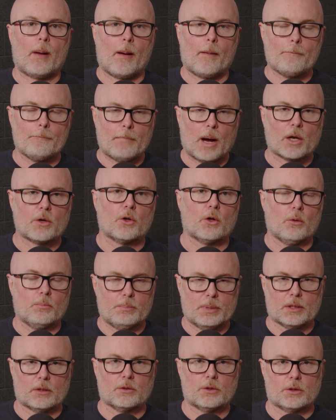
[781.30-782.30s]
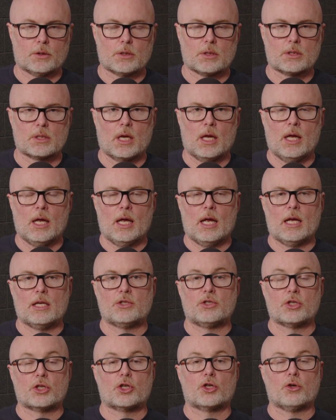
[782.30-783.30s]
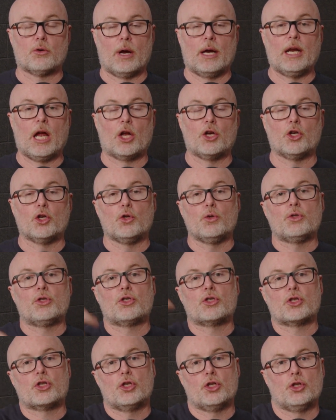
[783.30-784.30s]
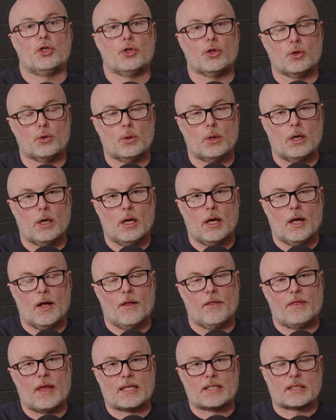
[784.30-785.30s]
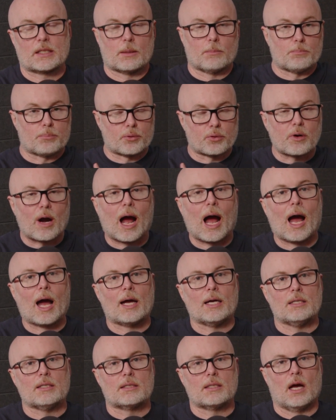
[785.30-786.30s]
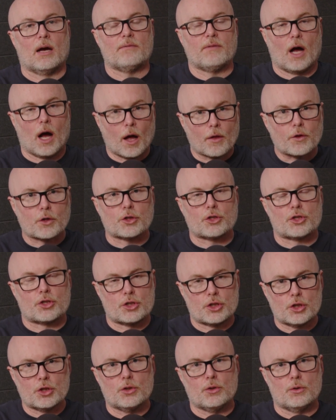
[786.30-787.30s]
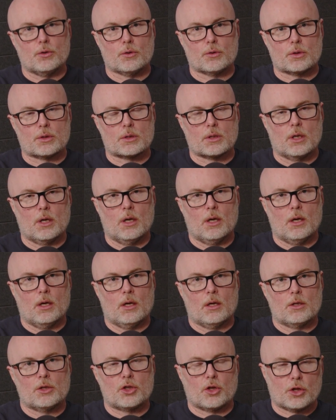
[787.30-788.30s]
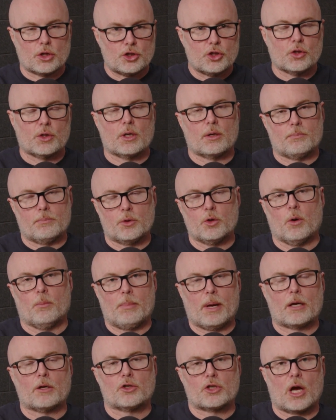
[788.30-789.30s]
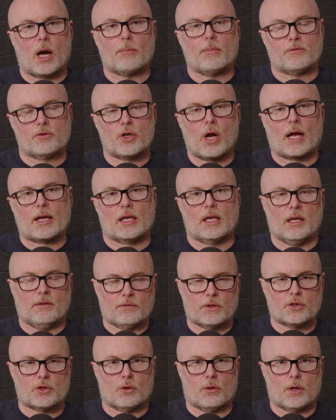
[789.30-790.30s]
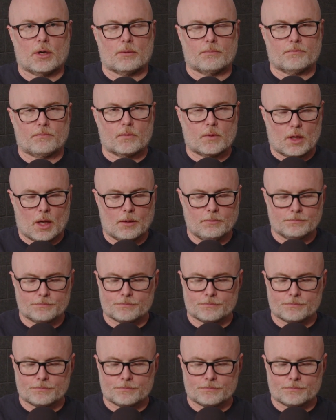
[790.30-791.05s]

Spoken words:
bundle builders is to create a new SKU that's comprised of other SKUs so that you can do a better job of tracking inventory, okay?